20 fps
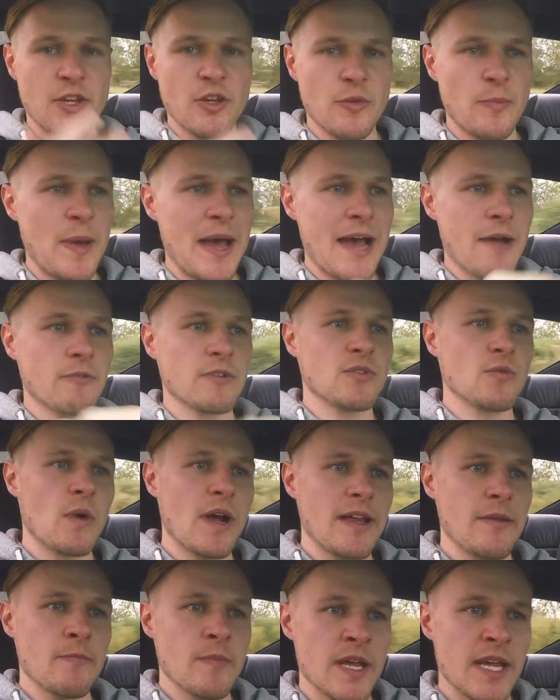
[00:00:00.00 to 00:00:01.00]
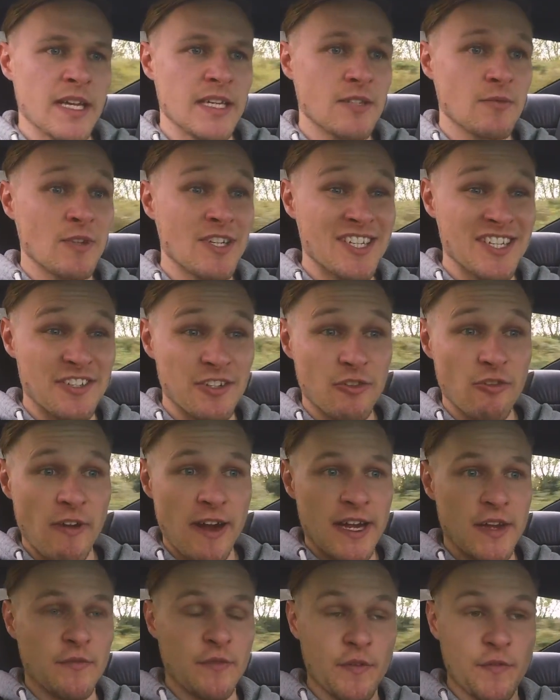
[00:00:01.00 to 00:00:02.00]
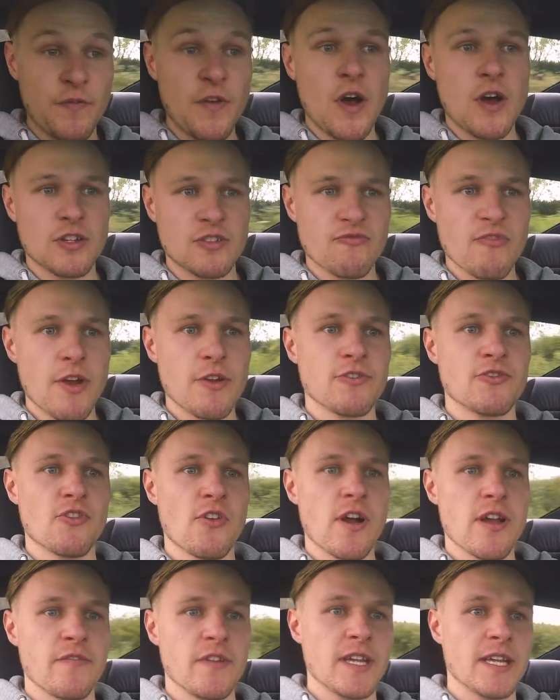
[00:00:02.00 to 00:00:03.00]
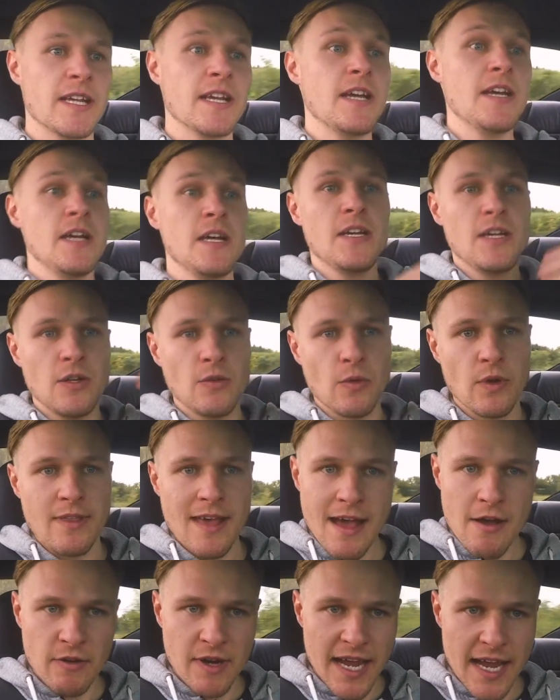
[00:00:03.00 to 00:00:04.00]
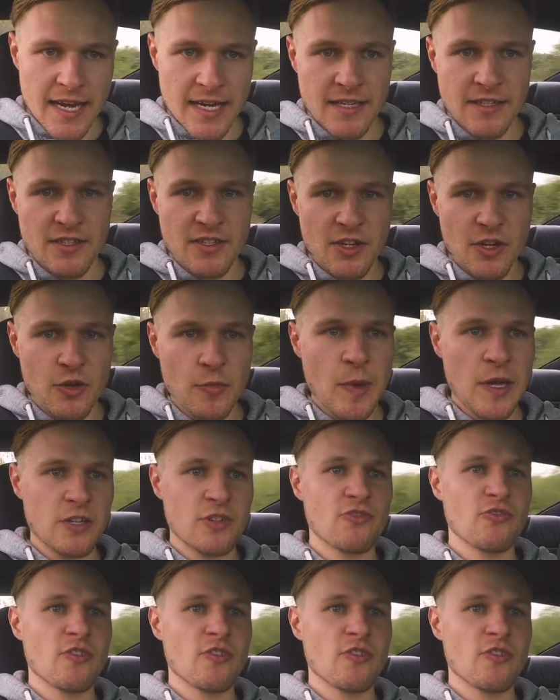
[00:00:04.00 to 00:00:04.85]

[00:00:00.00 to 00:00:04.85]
good power to weight mix, which is great for fast road driving without getting into too much